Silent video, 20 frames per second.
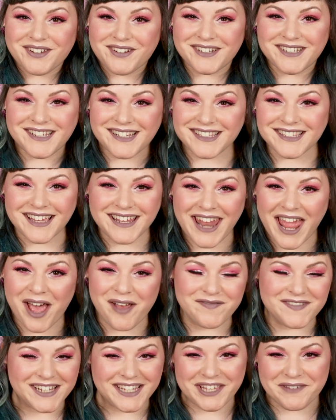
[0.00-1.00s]
you're just gonna
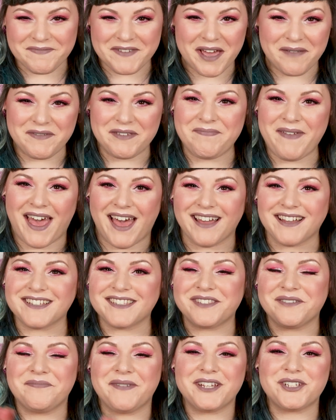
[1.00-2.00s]
have to keep coming back.
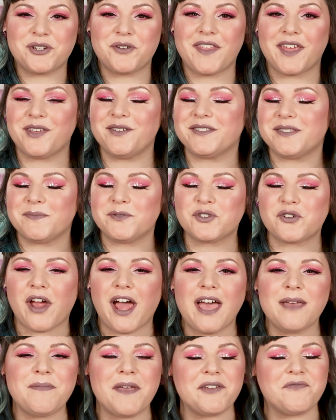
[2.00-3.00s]
So make sure that you
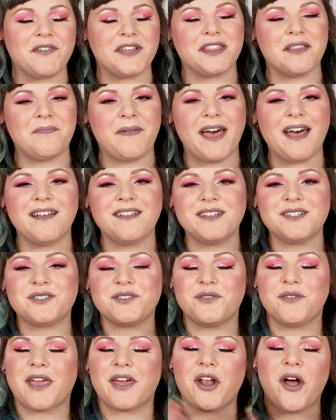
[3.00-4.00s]
subscribe and ring the bell so
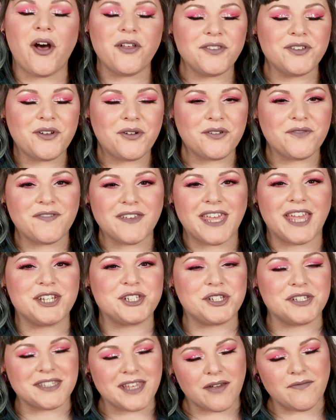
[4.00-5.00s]
you get all the
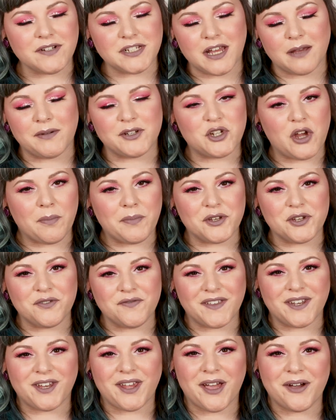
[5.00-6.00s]
notifications every time I drop a new
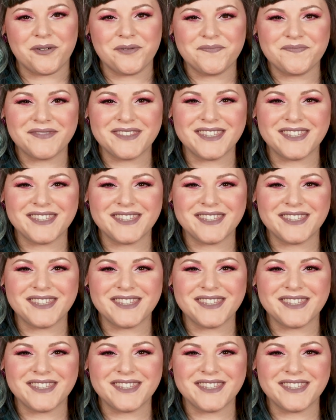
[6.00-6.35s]
video.